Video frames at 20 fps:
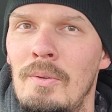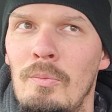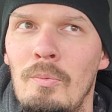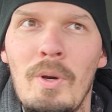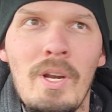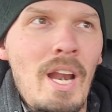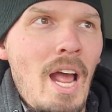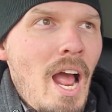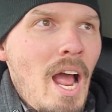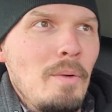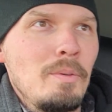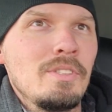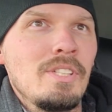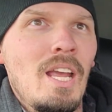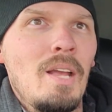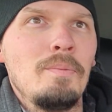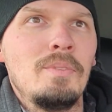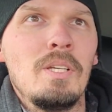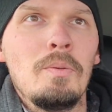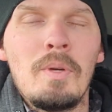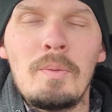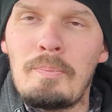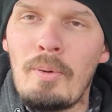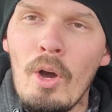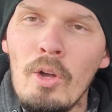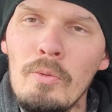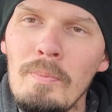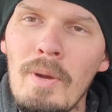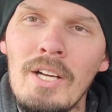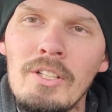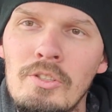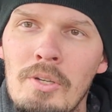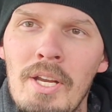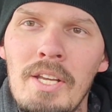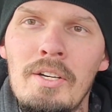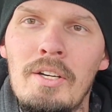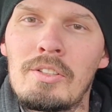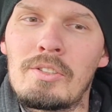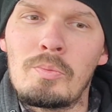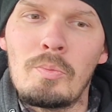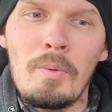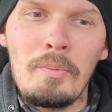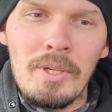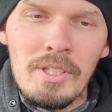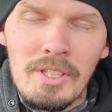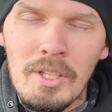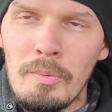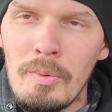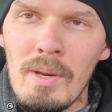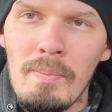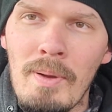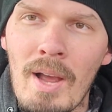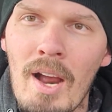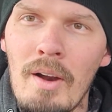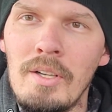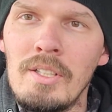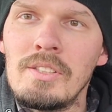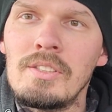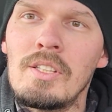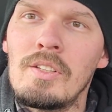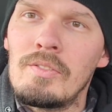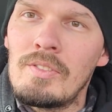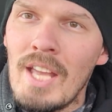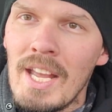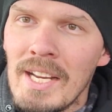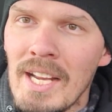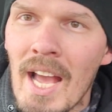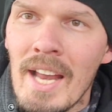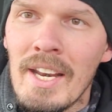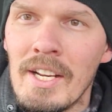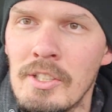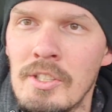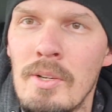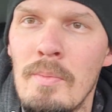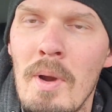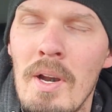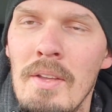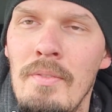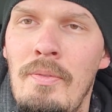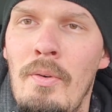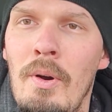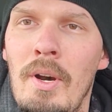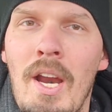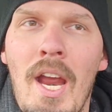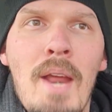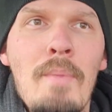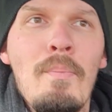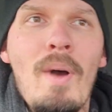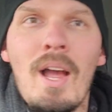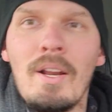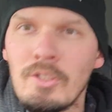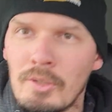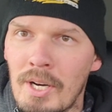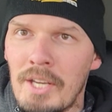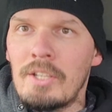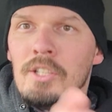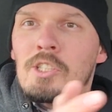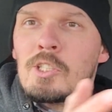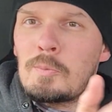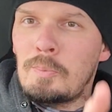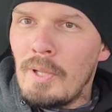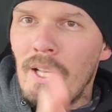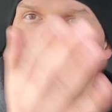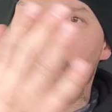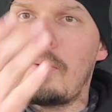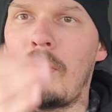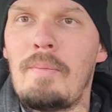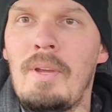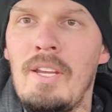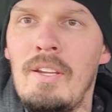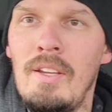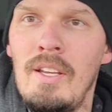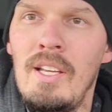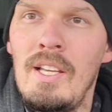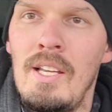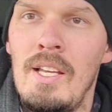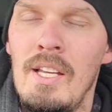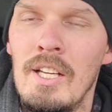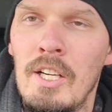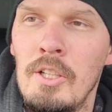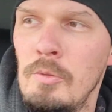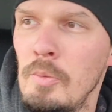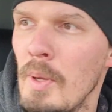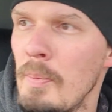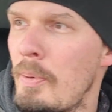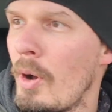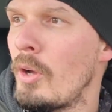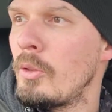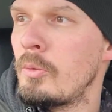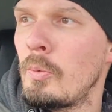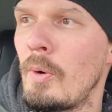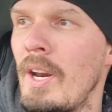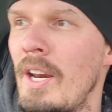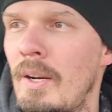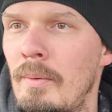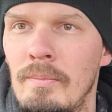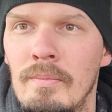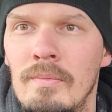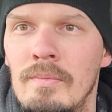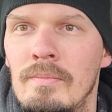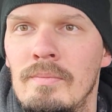When I was empty with both my trainers, when we did repowers, they got extra money for it, and my trainers split it with me because we both ran them.